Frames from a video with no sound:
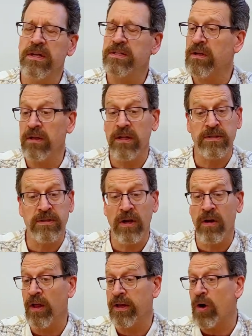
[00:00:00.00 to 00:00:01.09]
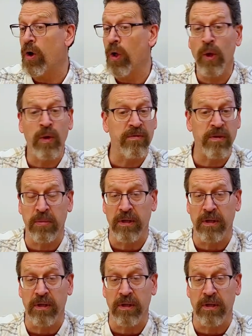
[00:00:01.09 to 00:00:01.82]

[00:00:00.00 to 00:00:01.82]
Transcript: It's not like all over the